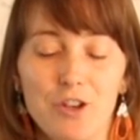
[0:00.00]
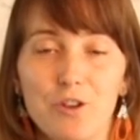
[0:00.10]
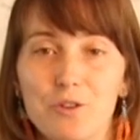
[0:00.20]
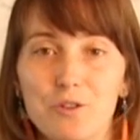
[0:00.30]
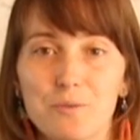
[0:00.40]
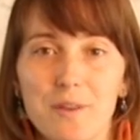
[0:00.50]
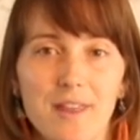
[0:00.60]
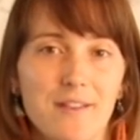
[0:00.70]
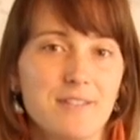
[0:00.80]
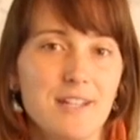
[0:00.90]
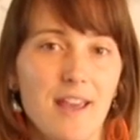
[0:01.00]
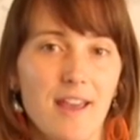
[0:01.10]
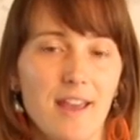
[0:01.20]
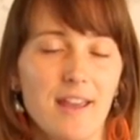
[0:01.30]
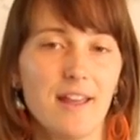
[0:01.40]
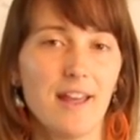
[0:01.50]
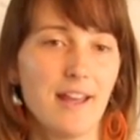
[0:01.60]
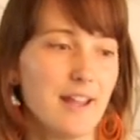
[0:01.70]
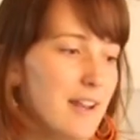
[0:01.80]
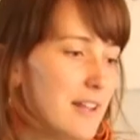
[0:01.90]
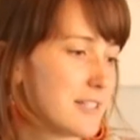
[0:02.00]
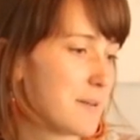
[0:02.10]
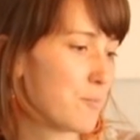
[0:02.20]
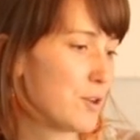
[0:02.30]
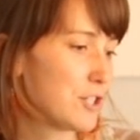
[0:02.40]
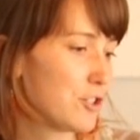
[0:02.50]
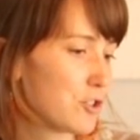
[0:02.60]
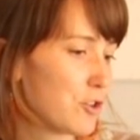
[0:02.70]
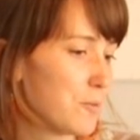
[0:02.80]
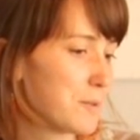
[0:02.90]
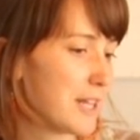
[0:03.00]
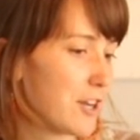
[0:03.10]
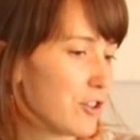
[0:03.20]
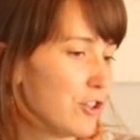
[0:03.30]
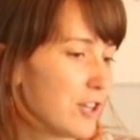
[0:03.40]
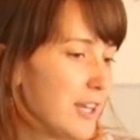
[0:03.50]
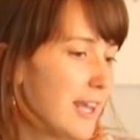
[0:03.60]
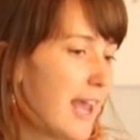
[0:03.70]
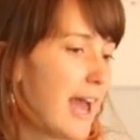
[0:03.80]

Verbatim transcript: news with the FDA and some research groups that are looking